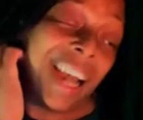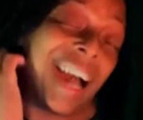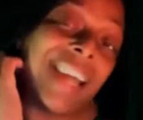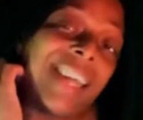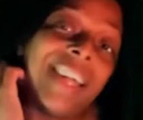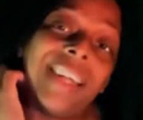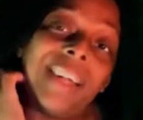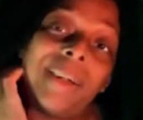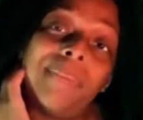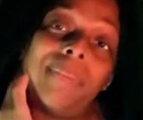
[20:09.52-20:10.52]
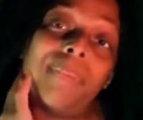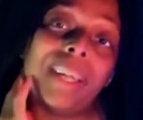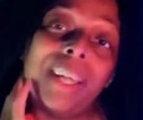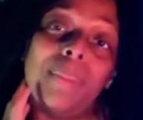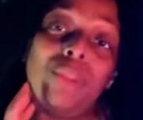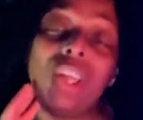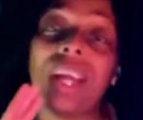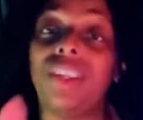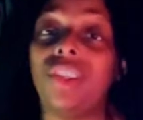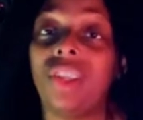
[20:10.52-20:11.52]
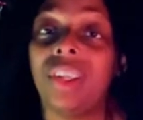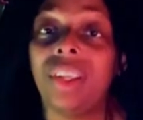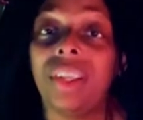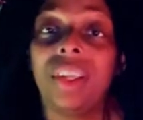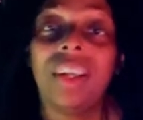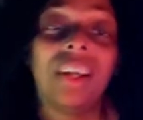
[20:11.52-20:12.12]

I can't help but keep changing